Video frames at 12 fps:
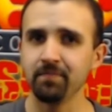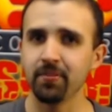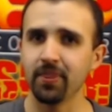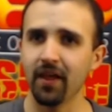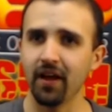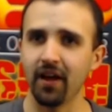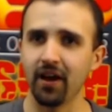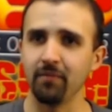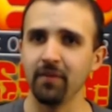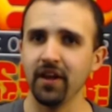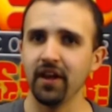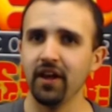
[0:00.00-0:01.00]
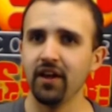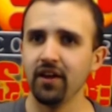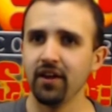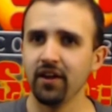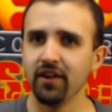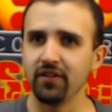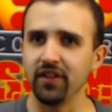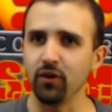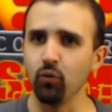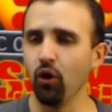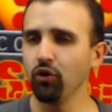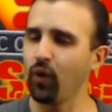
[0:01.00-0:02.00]
The
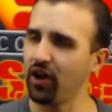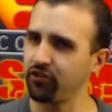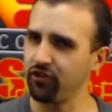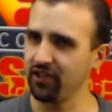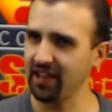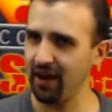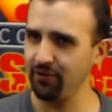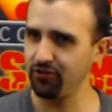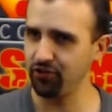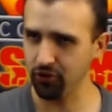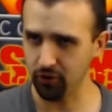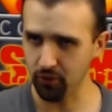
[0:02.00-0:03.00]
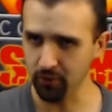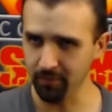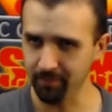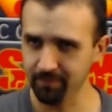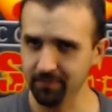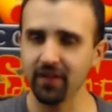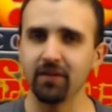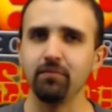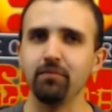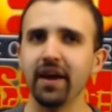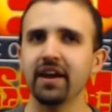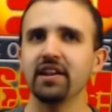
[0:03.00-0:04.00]
Wold Watcher is allowed 2.
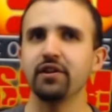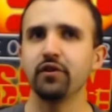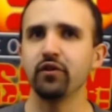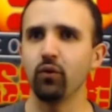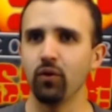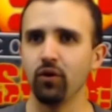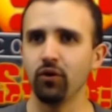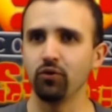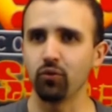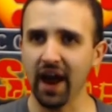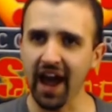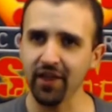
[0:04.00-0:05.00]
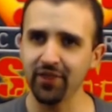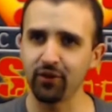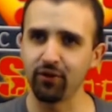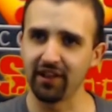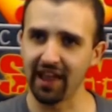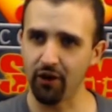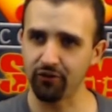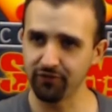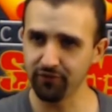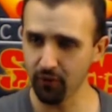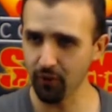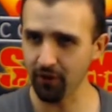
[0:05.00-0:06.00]
Megalith and the Wold Wrath are allowed 4,